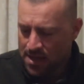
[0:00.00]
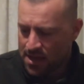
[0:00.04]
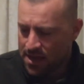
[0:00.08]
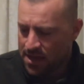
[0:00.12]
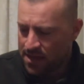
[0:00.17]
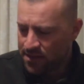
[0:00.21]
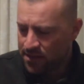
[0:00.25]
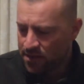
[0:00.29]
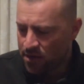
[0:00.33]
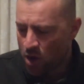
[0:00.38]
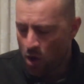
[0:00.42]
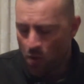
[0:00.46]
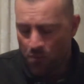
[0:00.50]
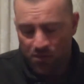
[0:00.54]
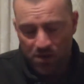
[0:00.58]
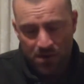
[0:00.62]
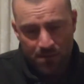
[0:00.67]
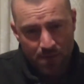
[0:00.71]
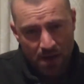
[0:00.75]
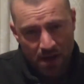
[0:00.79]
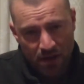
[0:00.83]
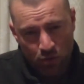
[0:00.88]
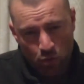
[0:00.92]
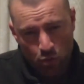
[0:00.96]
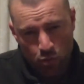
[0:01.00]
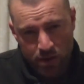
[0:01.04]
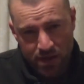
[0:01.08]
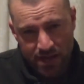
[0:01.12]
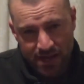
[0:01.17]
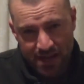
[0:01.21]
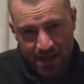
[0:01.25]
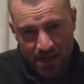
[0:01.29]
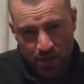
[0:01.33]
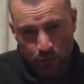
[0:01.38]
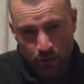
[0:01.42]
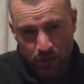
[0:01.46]
and then hopefully by the
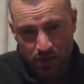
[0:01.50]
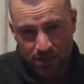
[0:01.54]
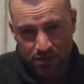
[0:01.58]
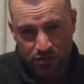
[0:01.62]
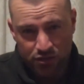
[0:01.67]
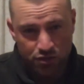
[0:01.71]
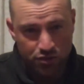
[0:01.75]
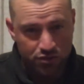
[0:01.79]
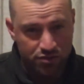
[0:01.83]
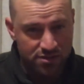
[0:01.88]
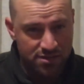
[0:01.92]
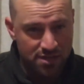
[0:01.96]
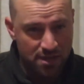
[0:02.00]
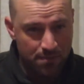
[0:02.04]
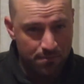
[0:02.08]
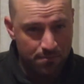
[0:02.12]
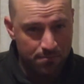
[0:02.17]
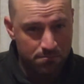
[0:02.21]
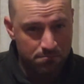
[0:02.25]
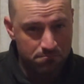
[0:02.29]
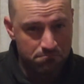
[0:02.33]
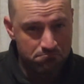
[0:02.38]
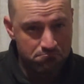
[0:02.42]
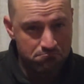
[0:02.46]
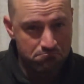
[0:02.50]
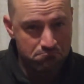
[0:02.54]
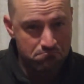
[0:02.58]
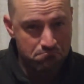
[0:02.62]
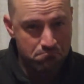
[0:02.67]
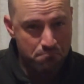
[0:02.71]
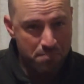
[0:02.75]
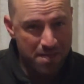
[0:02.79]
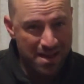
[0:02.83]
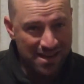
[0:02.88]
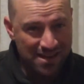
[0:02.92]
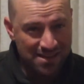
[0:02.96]
weekend we can do some
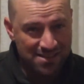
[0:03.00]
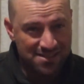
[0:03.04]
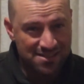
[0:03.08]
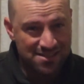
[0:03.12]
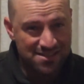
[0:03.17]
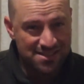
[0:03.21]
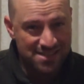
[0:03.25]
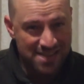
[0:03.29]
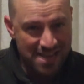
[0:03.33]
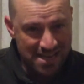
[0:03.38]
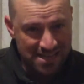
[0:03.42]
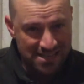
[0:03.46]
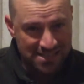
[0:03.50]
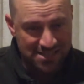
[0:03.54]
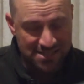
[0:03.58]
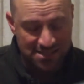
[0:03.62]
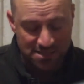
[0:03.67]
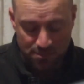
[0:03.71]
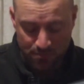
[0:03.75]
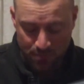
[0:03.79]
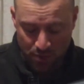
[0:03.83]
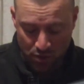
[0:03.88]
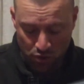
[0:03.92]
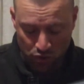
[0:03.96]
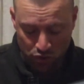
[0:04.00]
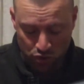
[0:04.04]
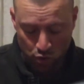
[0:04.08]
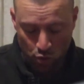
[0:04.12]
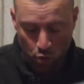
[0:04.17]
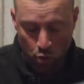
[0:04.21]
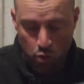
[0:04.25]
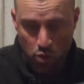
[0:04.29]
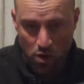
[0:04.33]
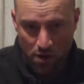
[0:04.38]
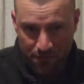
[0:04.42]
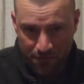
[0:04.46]
pellet tests, because
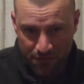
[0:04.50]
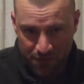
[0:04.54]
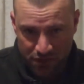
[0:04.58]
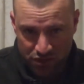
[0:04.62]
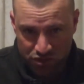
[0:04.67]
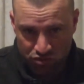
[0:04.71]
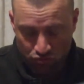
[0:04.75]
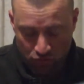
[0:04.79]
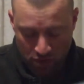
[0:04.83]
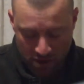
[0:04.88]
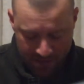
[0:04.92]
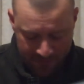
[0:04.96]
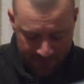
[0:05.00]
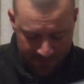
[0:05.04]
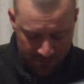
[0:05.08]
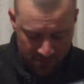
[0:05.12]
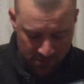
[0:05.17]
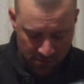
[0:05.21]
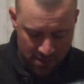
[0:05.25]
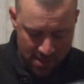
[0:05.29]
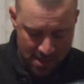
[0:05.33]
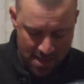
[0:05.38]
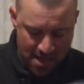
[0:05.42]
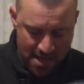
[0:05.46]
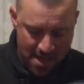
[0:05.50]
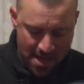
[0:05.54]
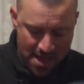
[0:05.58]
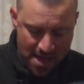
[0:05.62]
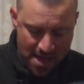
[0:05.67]
with this rifle